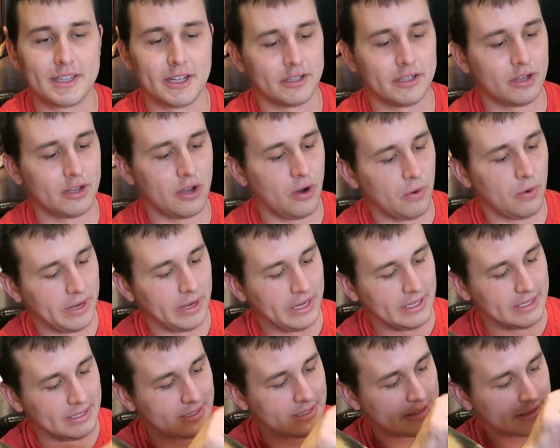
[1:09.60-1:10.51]
there's
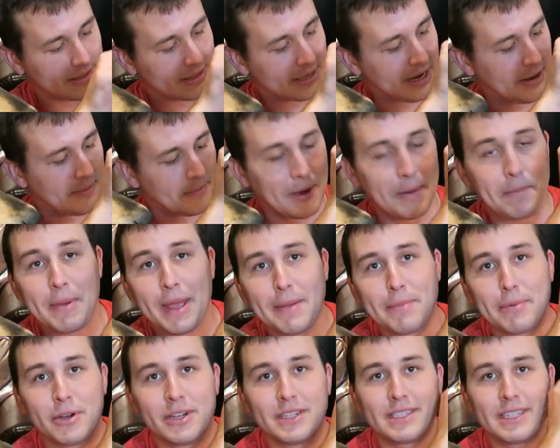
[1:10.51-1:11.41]
always some
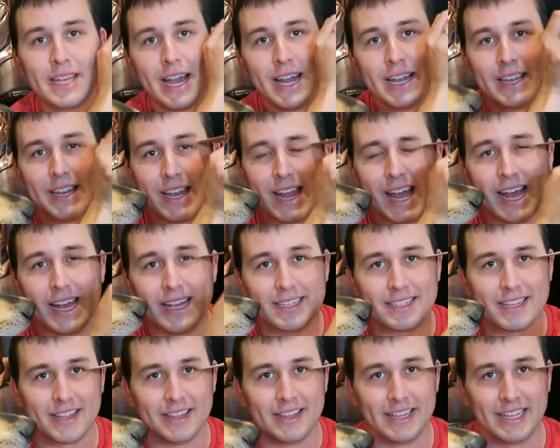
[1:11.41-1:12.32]
paper inside. It has
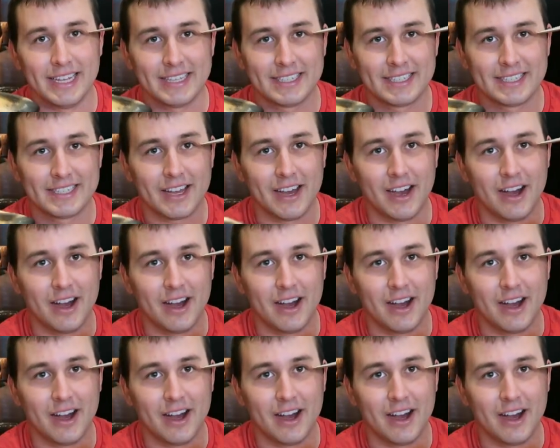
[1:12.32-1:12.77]
a list